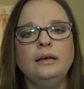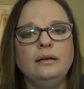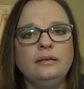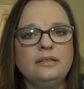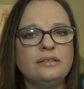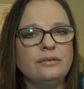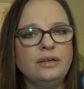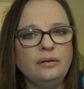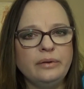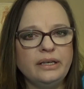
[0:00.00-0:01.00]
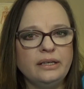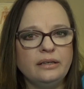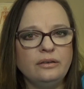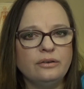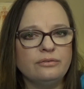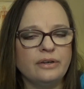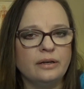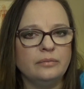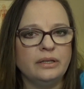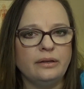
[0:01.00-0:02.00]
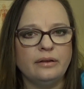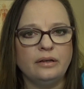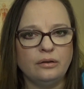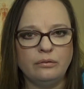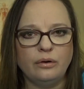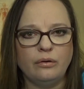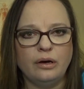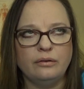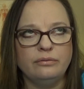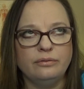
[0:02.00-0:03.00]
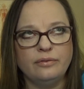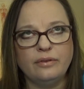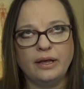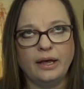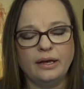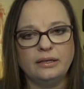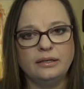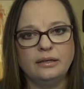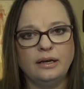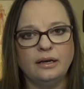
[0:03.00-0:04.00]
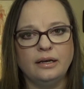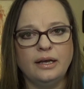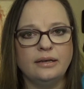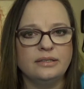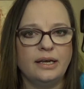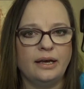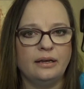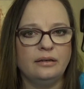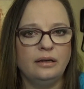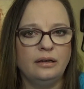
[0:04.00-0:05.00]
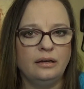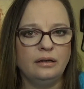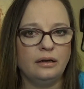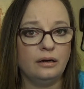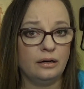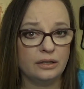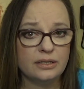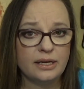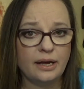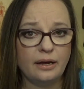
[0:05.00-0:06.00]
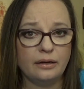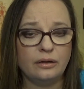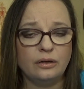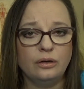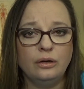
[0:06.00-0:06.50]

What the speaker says: And is there anybody in your family that you know of that has had a heart attack